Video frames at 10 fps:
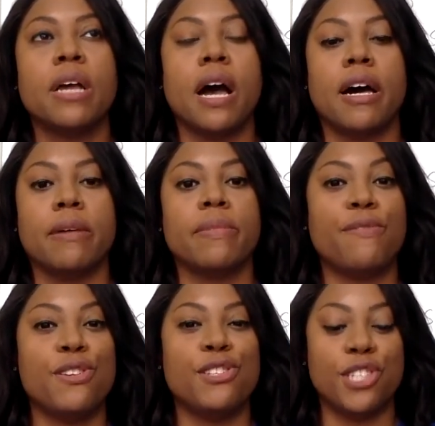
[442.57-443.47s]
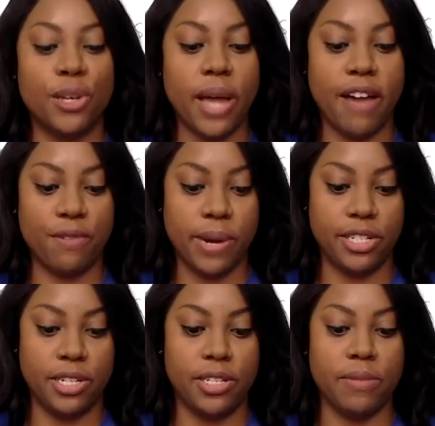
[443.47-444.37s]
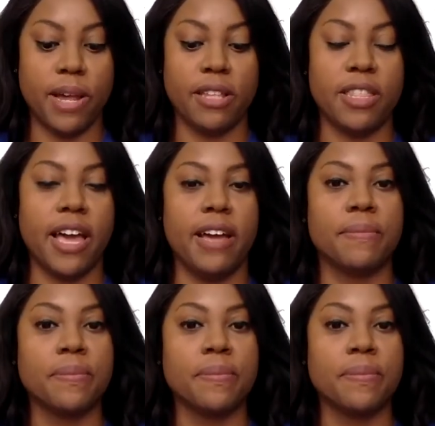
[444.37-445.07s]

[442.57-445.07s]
If you still have questions about that,